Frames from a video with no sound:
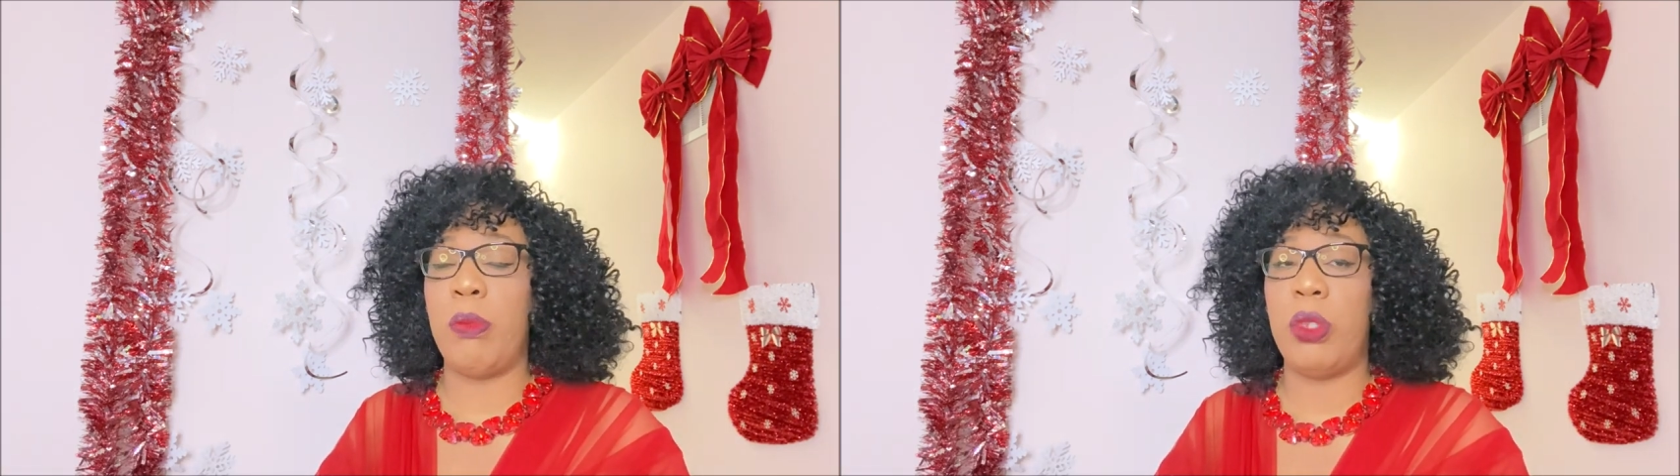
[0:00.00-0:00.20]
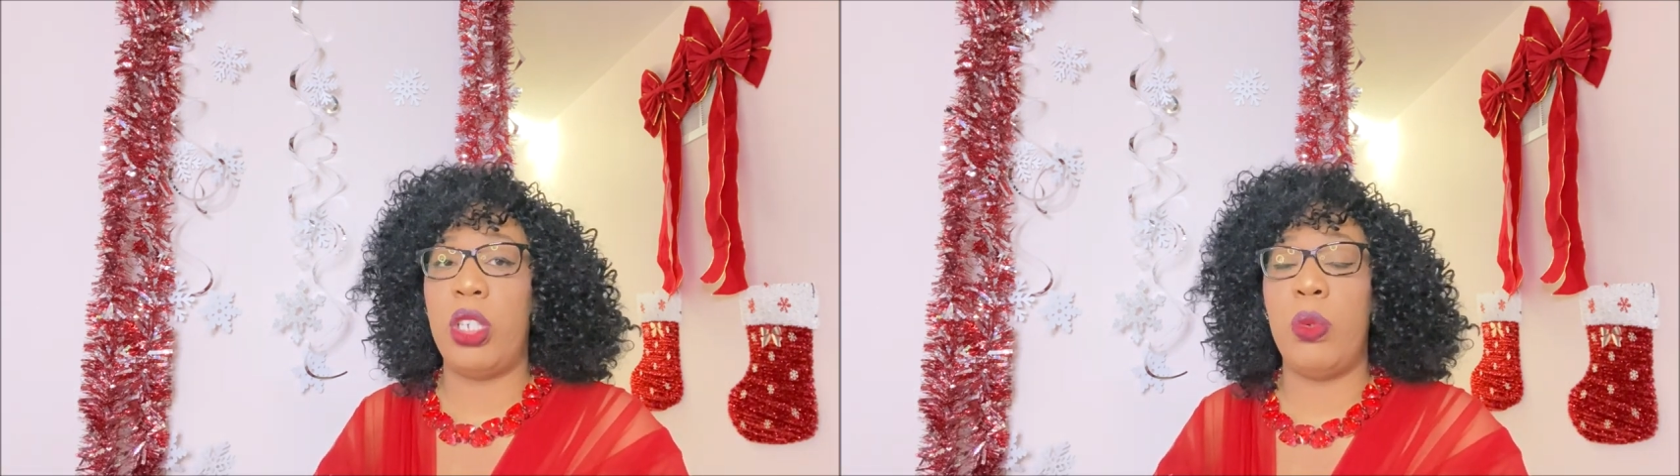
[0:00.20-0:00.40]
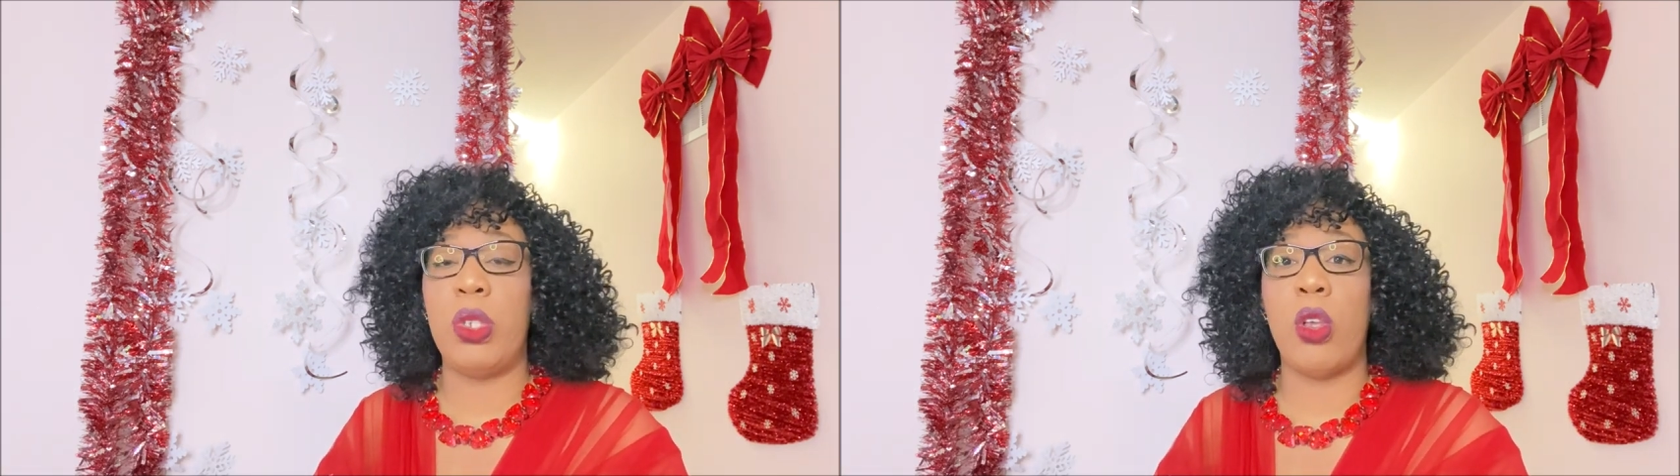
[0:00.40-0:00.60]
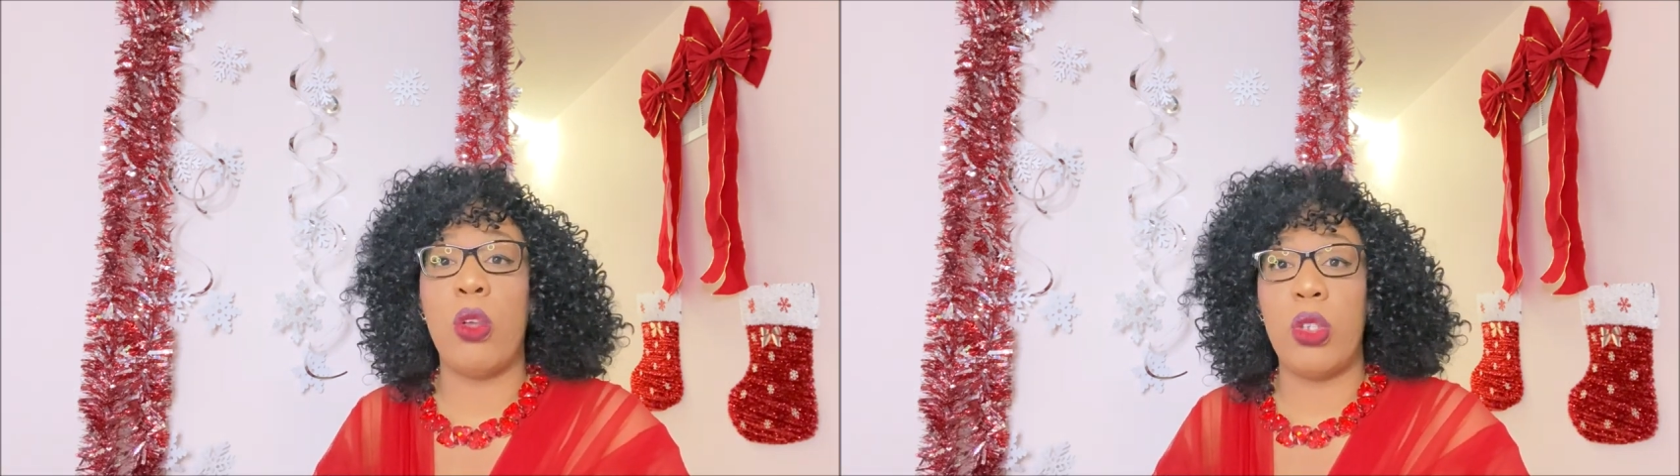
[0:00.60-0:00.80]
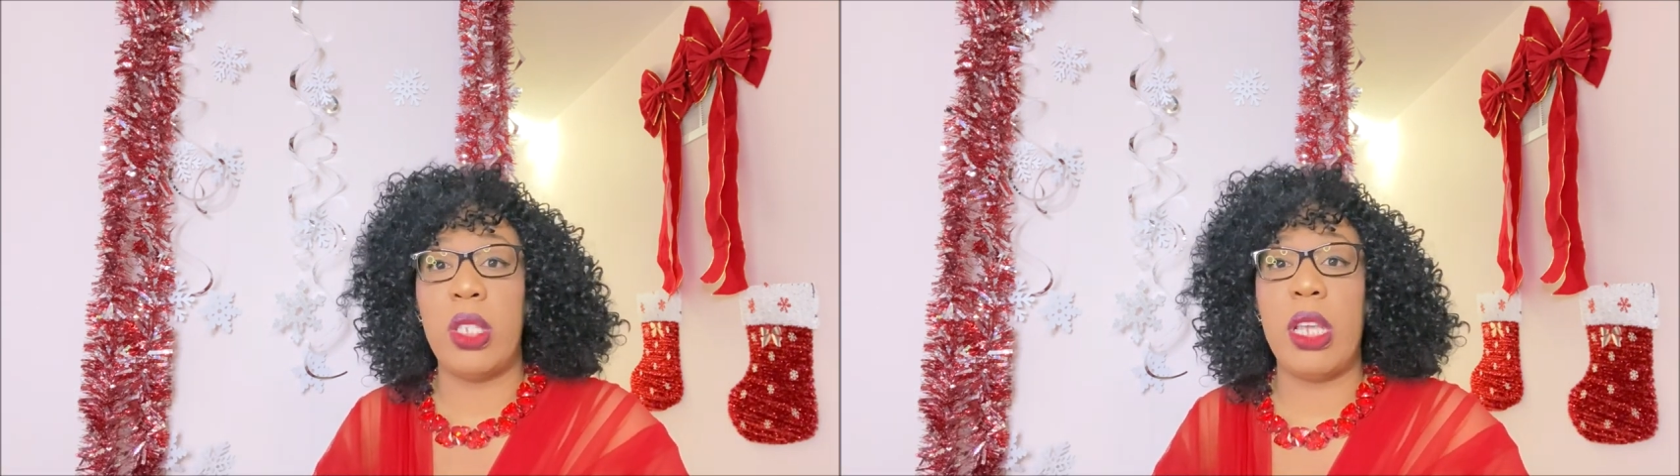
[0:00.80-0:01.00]
she was
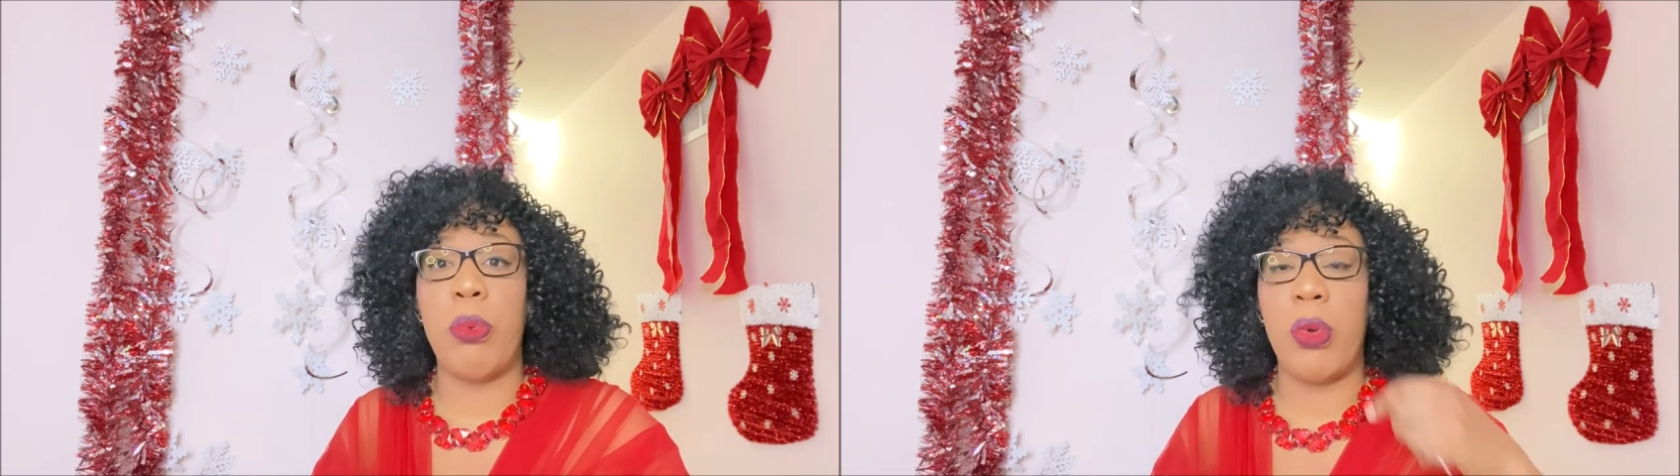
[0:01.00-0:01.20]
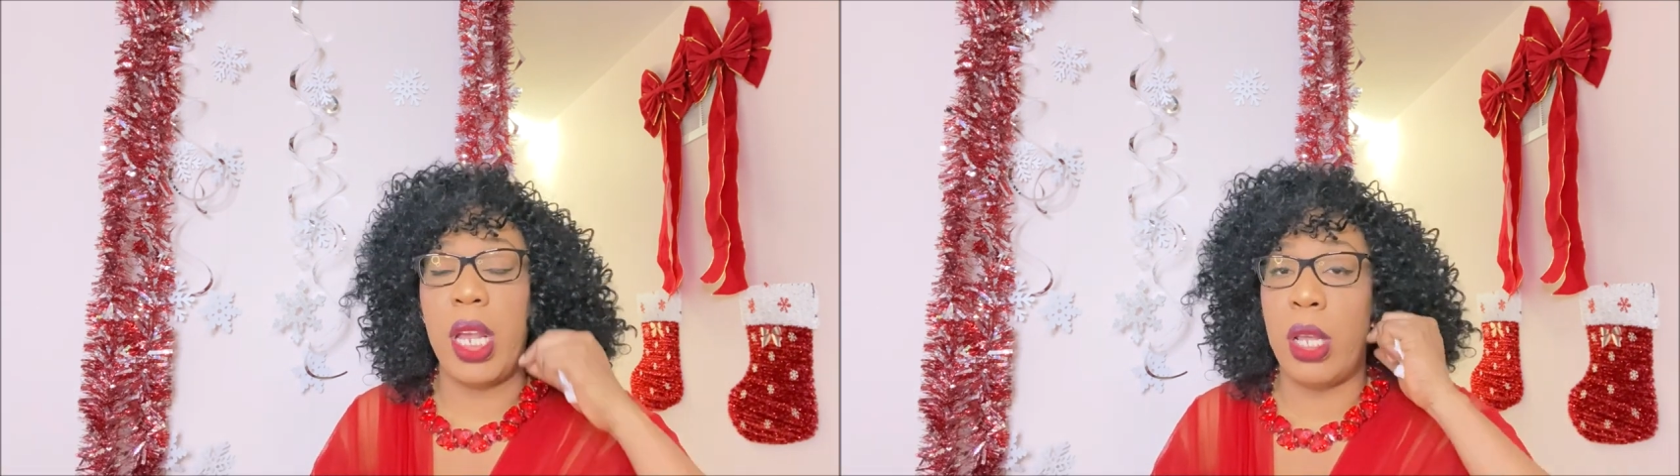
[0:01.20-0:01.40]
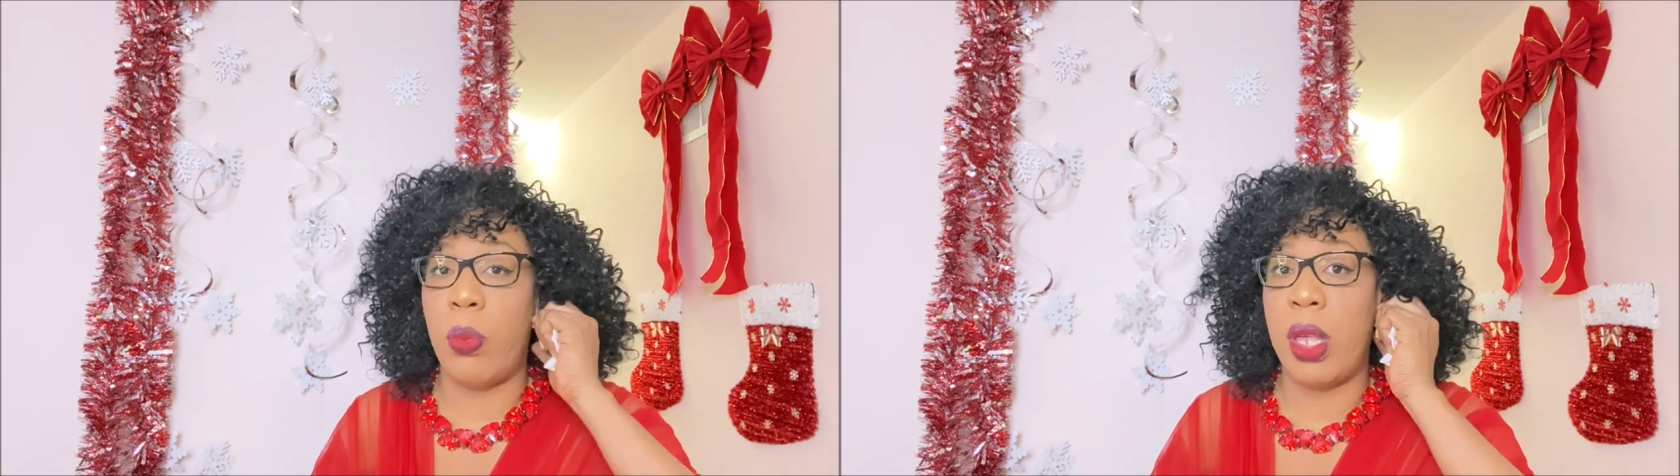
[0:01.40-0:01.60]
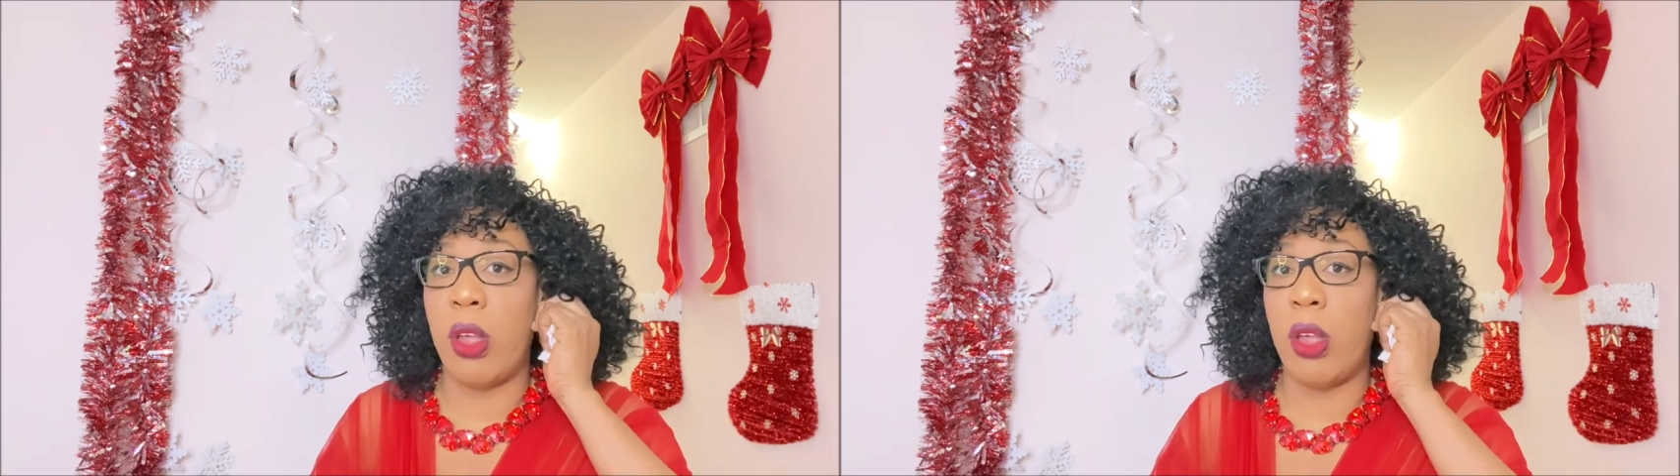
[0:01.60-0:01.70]
also separated